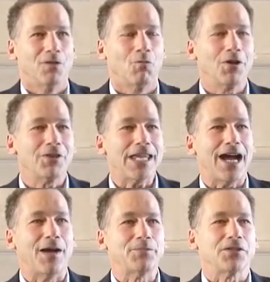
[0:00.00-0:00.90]
What are the
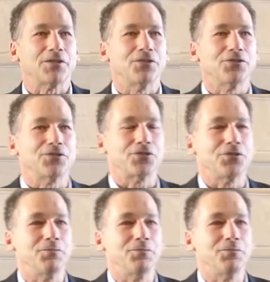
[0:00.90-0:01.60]
obstacles to